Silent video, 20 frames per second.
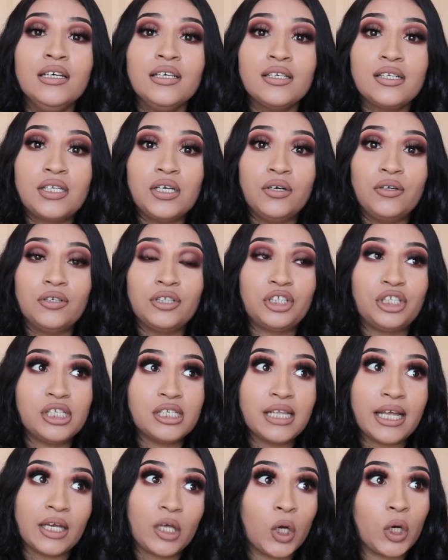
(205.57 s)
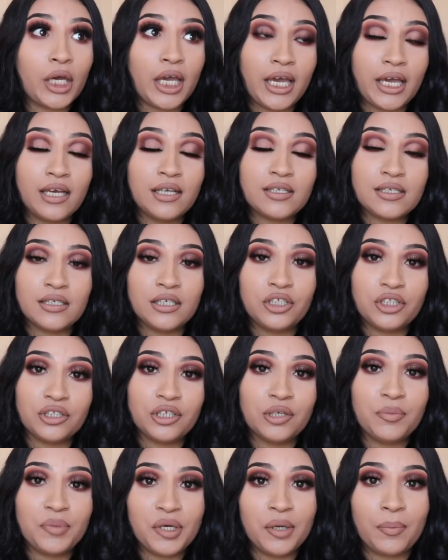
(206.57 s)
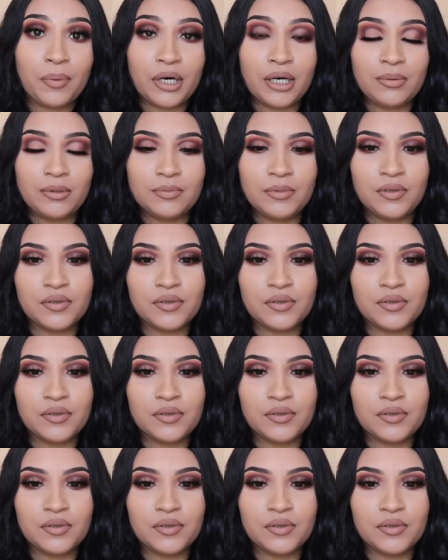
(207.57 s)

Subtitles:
So she's like, okay, it shouldn't be a problem.